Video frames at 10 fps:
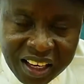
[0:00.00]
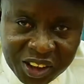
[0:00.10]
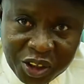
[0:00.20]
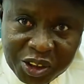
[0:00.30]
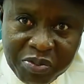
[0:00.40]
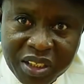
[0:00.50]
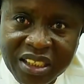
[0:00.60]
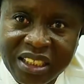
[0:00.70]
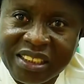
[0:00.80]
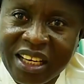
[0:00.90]
church
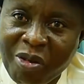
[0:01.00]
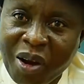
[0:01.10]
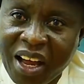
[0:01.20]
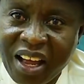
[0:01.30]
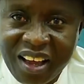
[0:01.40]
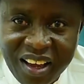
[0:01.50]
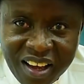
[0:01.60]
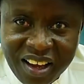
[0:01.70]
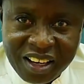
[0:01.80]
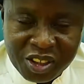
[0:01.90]
buildings that were
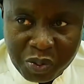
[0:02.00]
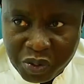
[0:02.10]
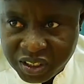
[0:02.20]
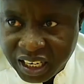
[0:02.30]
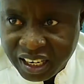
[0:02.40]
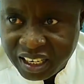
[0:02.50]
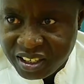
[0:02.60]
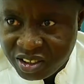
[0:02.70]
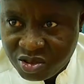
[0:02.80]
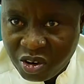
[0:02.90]
supposedly
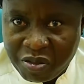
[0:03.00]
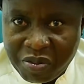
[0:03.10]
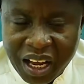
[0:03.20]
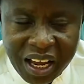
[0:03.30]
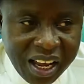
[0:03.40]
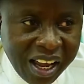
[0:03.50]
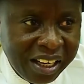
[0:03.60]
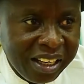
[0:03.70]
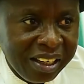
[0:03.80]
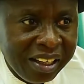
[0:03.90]
destroyed by
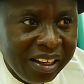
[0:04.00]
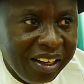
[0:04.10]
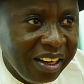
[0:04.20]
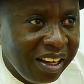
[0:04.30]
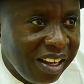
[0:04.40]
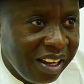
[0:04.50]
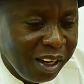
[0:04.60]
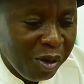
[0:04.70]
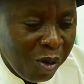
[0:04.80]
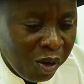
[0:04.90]

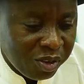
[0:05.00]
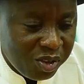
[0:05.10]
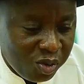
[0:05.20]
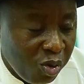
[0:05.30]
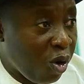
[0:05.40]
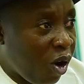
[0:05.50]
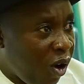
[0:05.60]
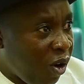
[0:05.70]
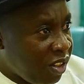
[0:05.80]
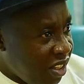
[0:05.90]
the ones who
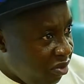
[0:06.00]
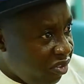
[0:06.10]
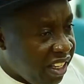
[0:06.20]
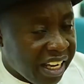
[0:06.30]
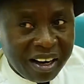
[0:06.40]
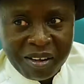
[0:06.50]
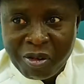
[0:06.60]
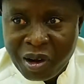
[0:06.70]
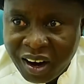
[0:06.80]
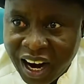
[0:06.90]
call us infidel,
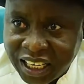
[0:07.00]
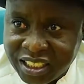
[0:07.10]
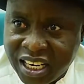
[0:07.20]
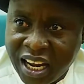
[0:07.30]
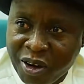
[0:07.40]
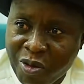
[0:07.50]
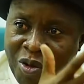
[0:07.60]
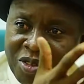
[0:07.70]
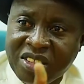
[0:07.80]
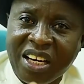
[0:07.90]
whereas they are the
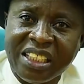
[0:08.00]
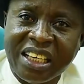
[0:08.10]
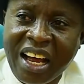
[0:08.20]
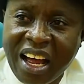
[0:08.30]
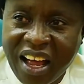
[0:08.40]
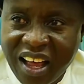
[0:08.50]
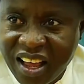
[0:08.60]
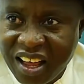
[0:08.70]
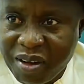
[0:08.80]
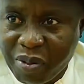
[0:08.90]
ones that are
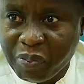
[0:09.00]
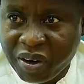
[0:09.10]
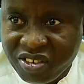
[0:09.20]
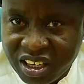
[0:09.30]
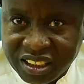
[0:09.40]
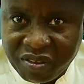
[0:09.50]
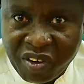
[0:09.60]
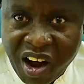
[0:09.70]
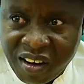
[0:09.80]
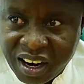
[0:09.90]
perpetrating
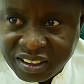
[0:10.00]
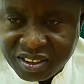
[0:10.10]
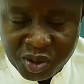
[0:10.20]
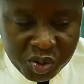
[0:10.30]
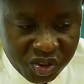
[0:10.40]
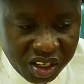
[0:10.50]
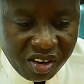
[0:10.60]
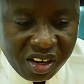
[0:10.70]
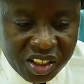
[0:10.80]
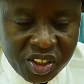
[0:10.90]
violence using
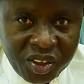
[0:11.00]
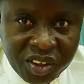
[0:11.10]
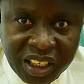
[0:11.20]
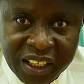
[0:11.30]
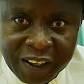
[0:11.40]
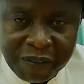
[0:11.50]
religion